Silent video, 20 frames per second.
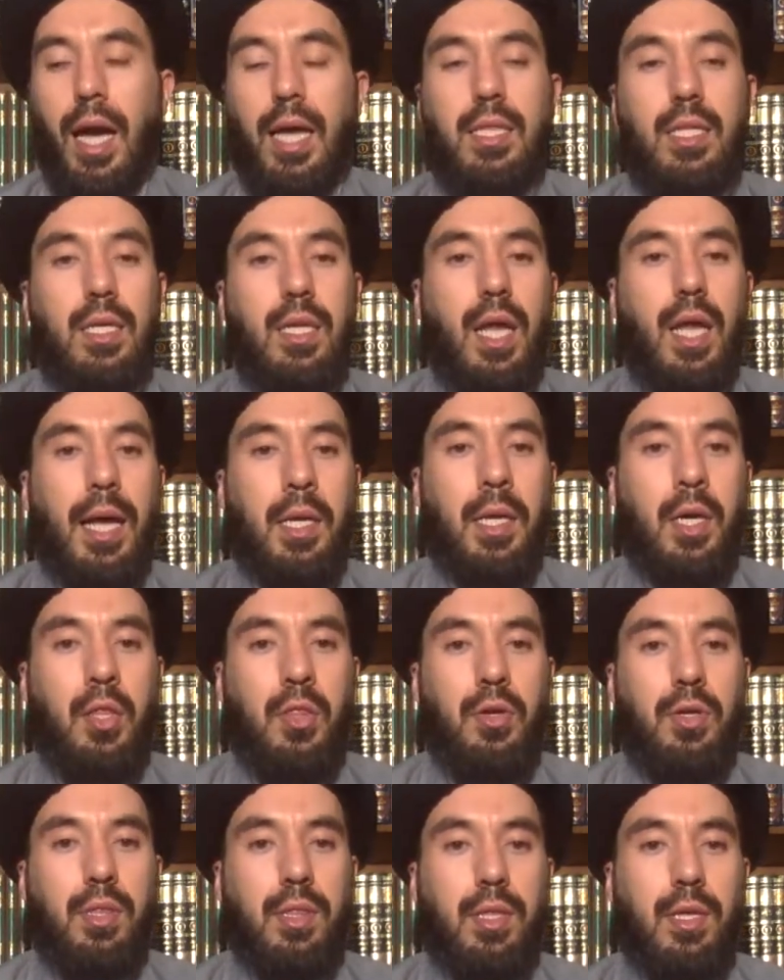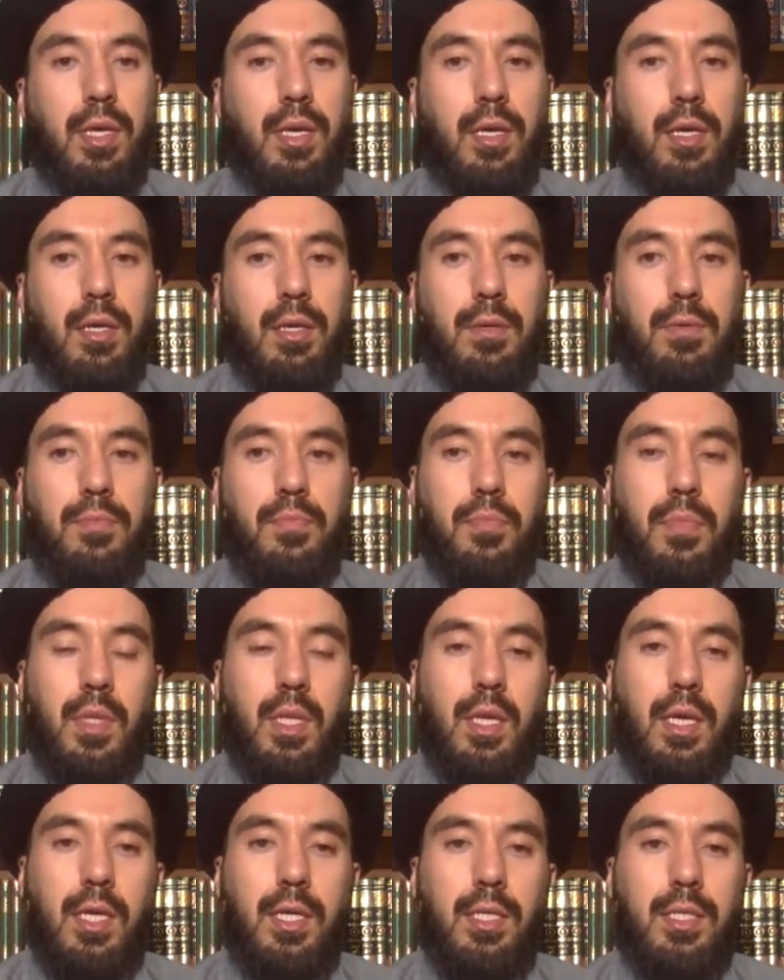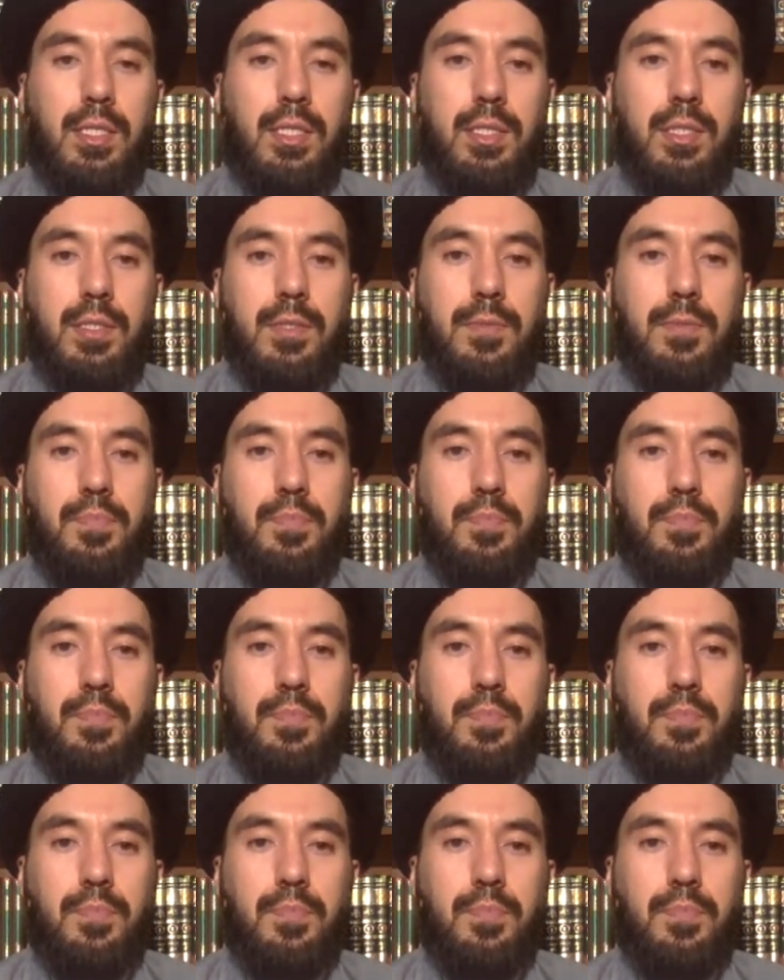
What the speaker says: And then another thing is